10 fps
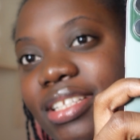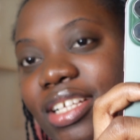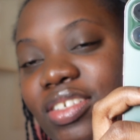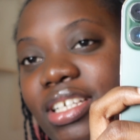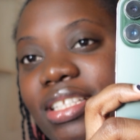
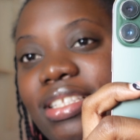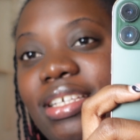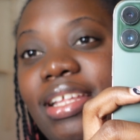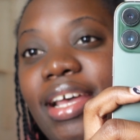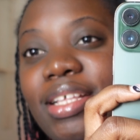As you can see,
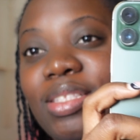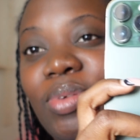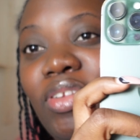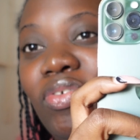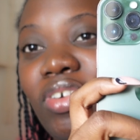the
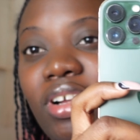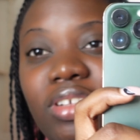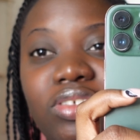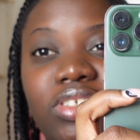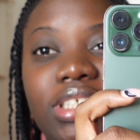S24
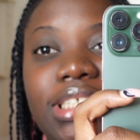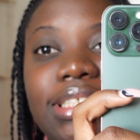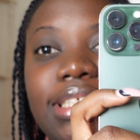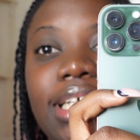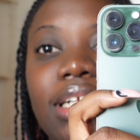Ultra
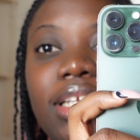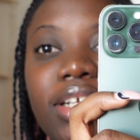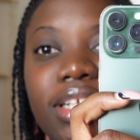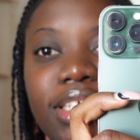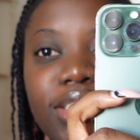is
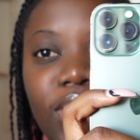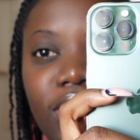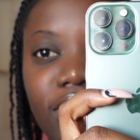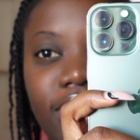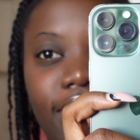clearly
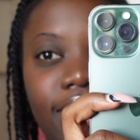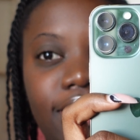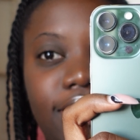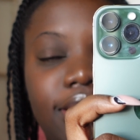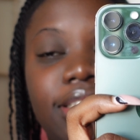taller than
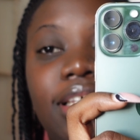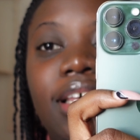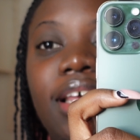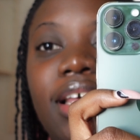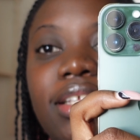the
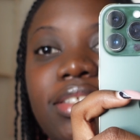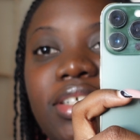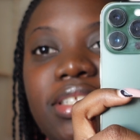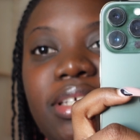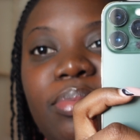
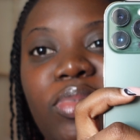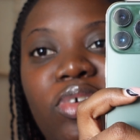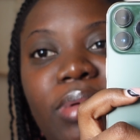13 Pro